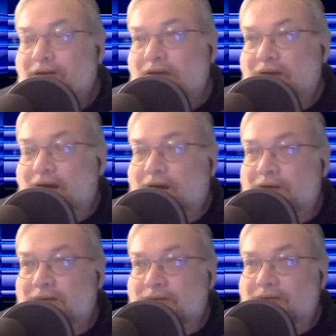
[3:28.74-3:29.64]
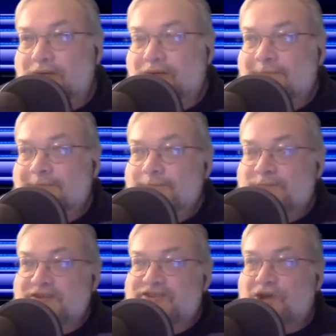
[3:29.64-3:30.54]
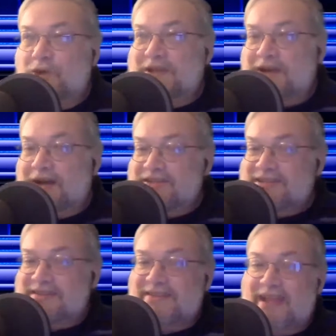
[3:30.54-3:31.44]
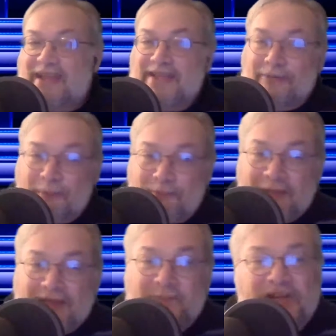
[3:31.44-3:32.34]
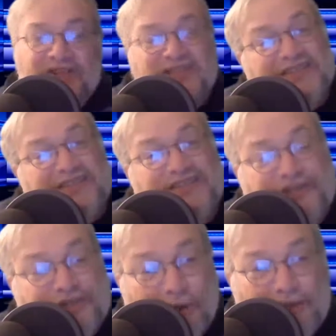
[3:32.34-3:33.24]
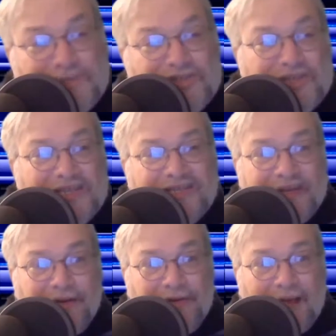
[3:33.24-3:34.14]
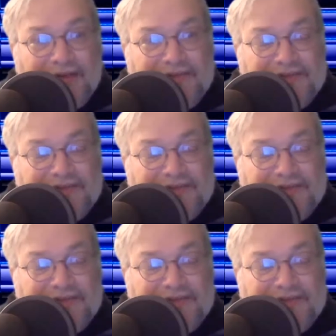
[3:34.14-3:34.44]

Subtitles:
Oh. So because he did that, he got reprimanded because he didn't show them to the entire class.